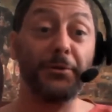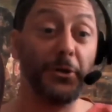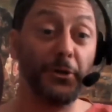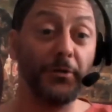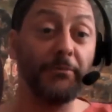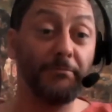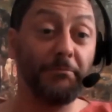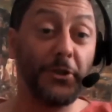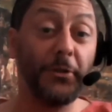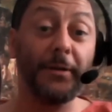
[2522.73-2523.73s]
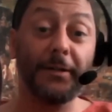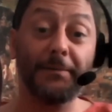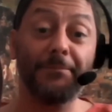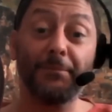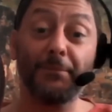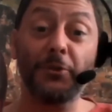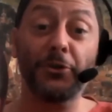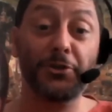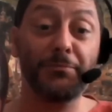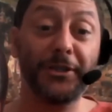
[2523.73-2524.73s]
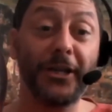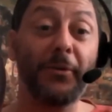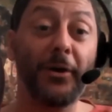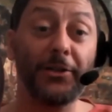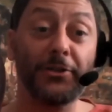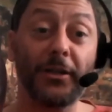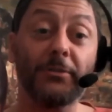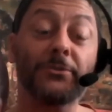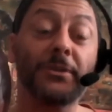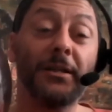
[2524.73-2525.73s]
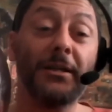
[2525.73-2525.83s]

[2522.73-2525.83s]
you're got some DIY skills,